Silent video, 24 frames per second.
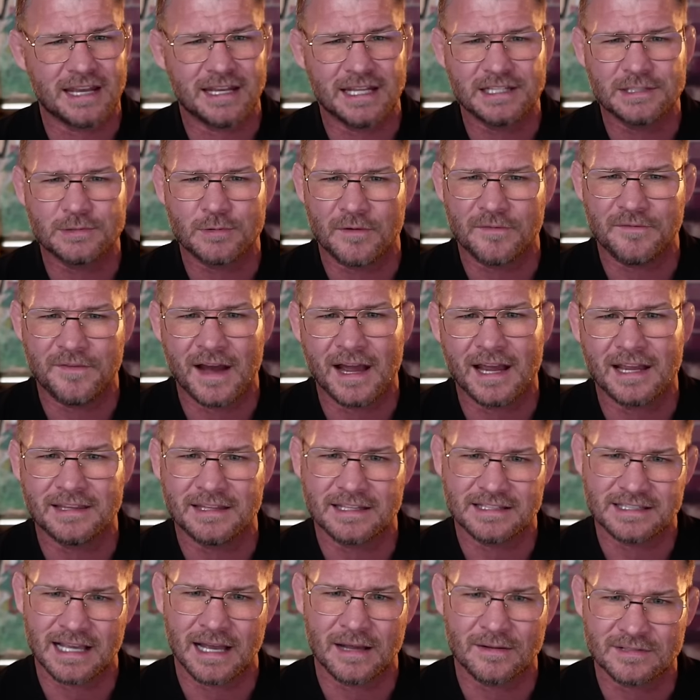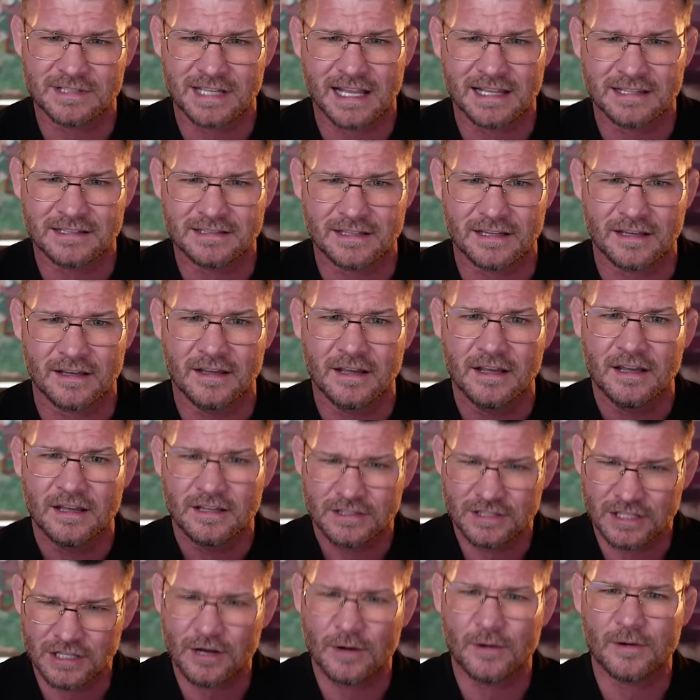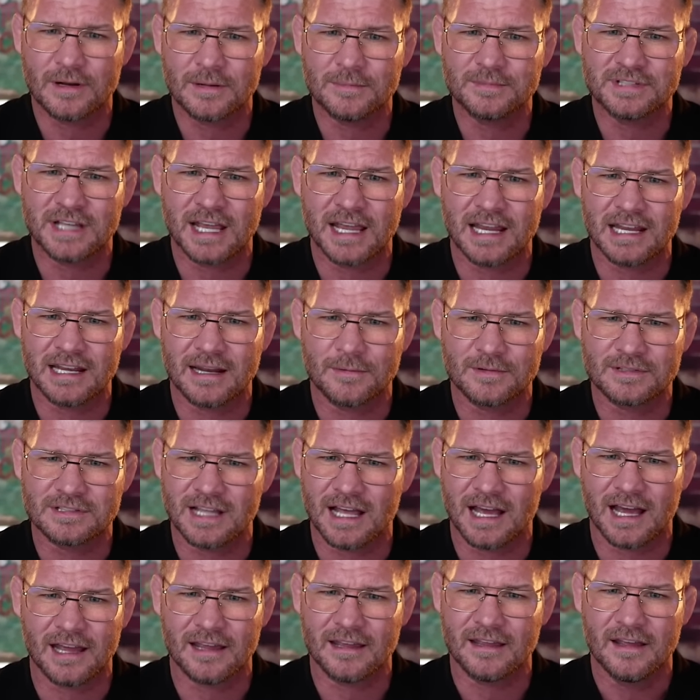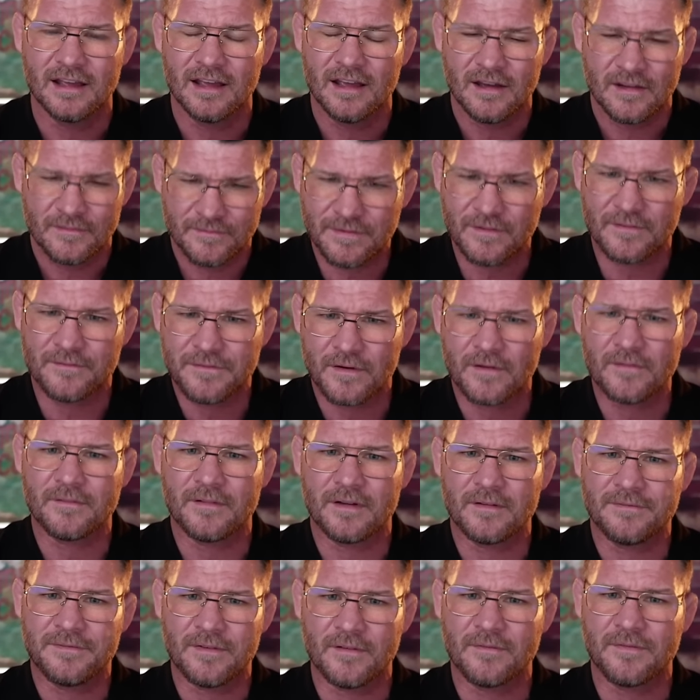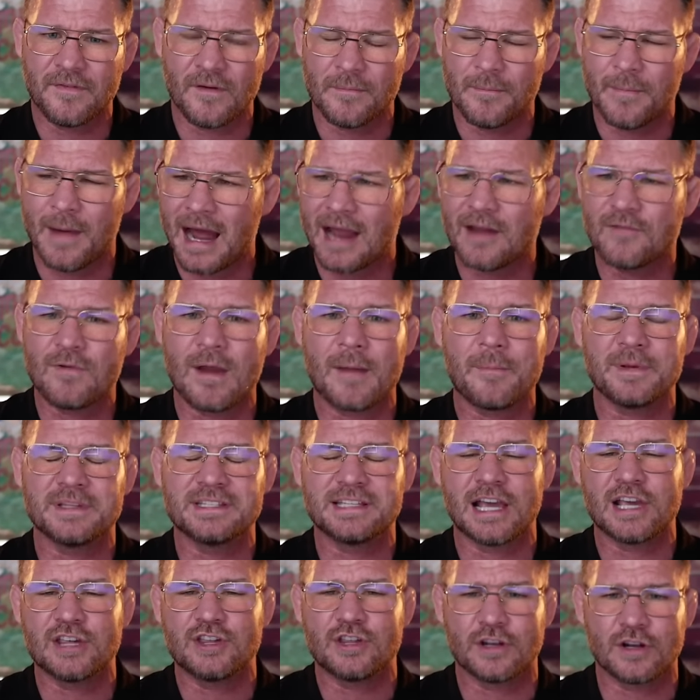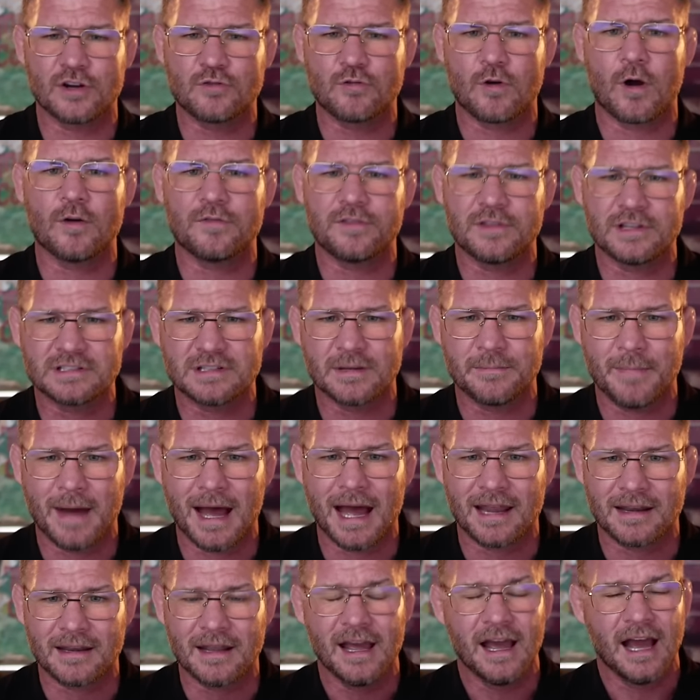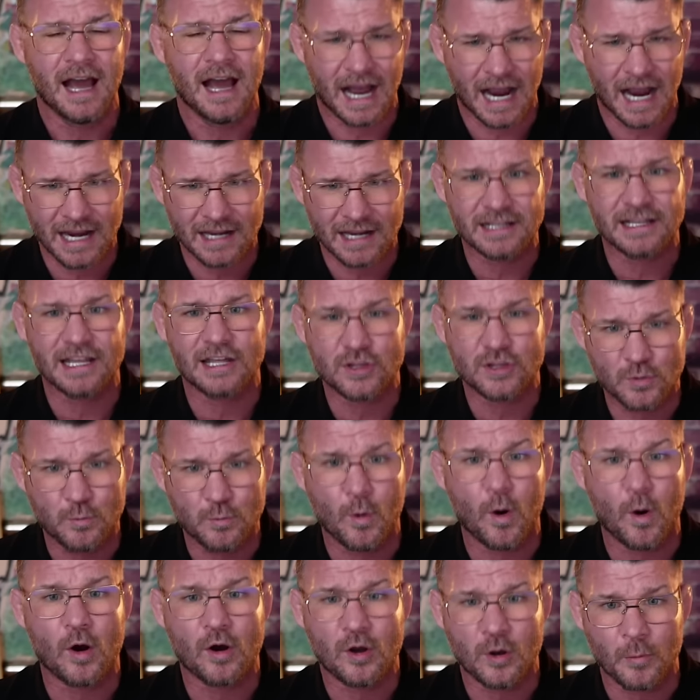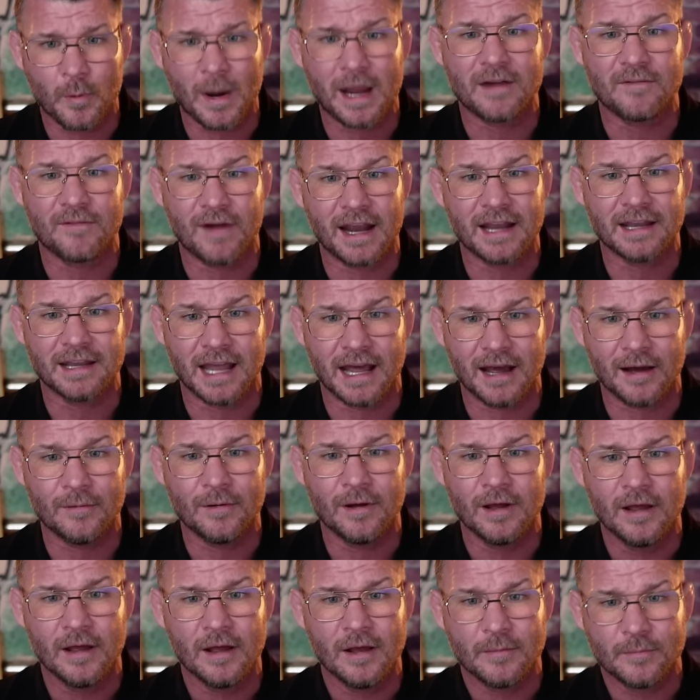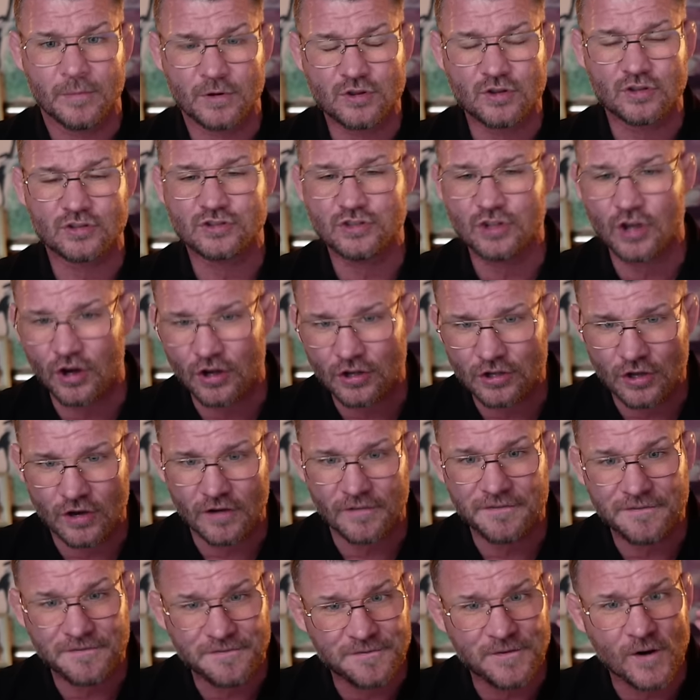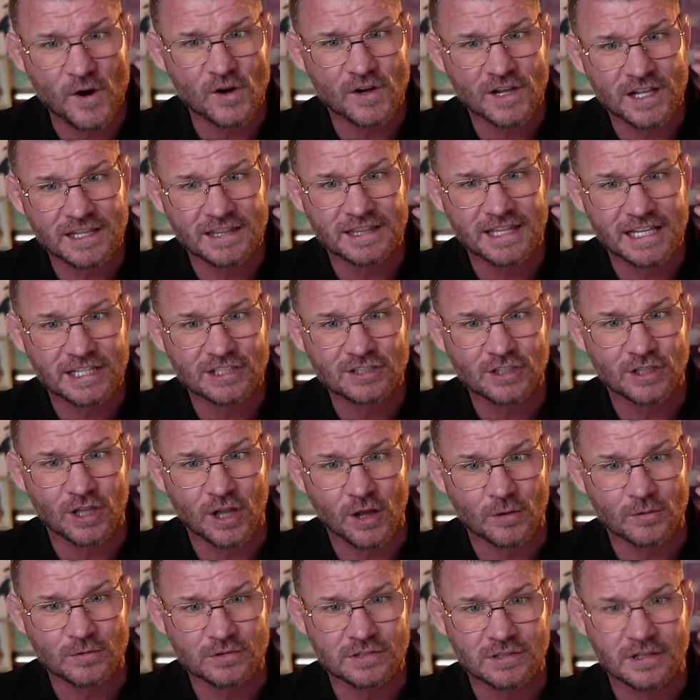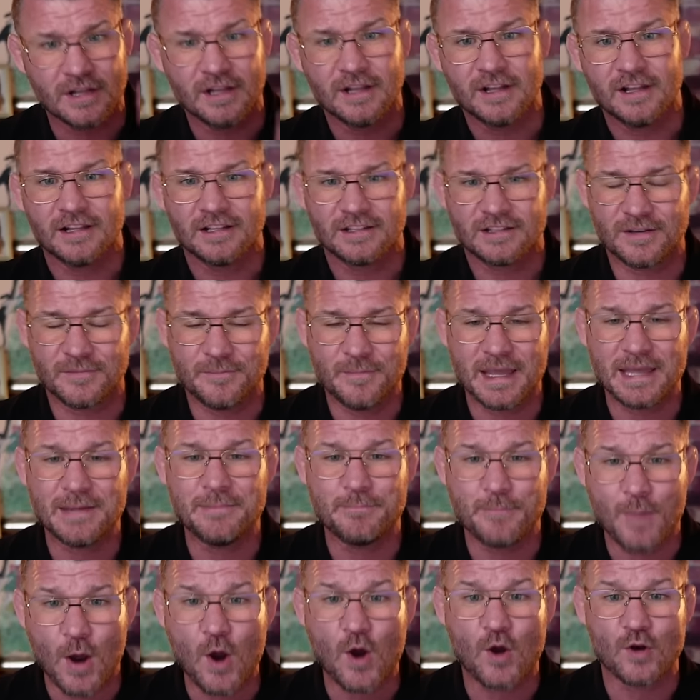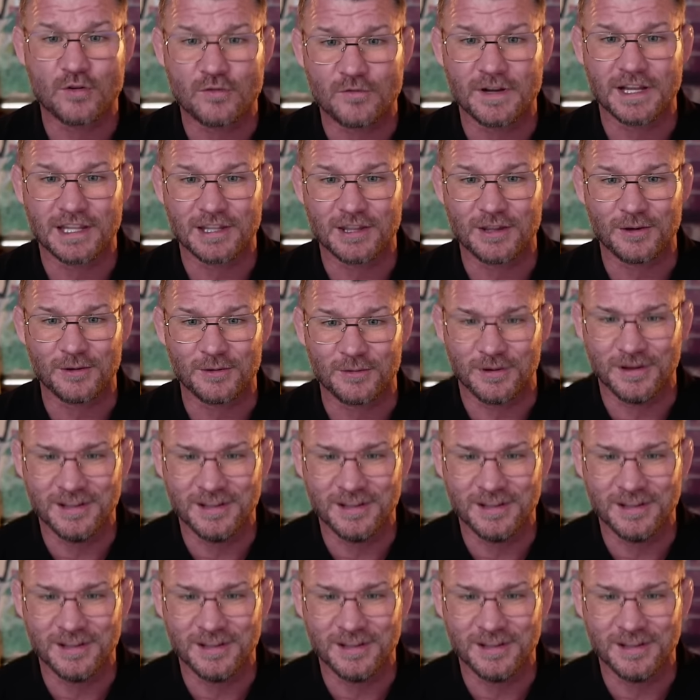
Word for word: into a fight in the town centre. You know what I'm saying? I was like, yeah. for, for, for, for my reputation and growth as a man, I'm going to let you walk away right now. But just know you're fucking this close to me murdering you.